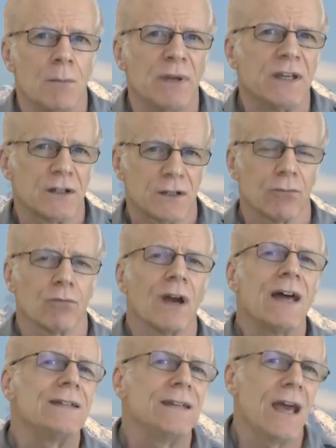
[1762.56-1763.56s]
because of
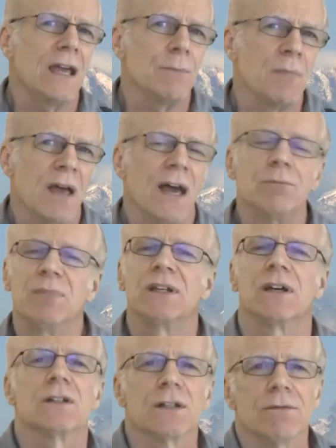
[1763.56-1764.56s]
red tape, and
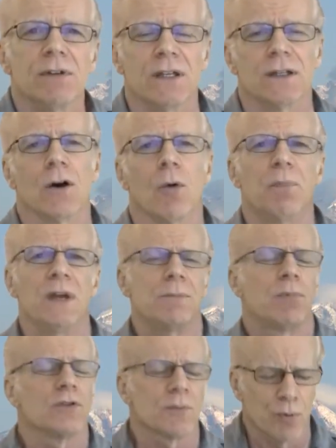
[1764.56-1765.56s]
because of ego.
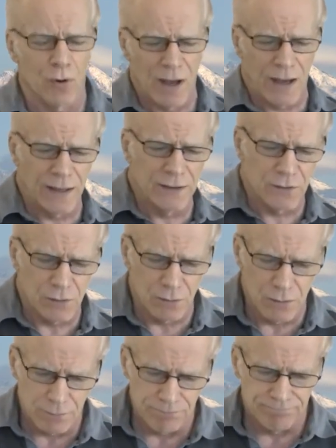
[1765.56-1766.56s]
People's pride is
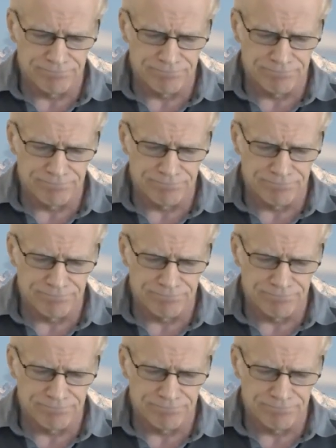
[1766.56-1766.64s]
hurt.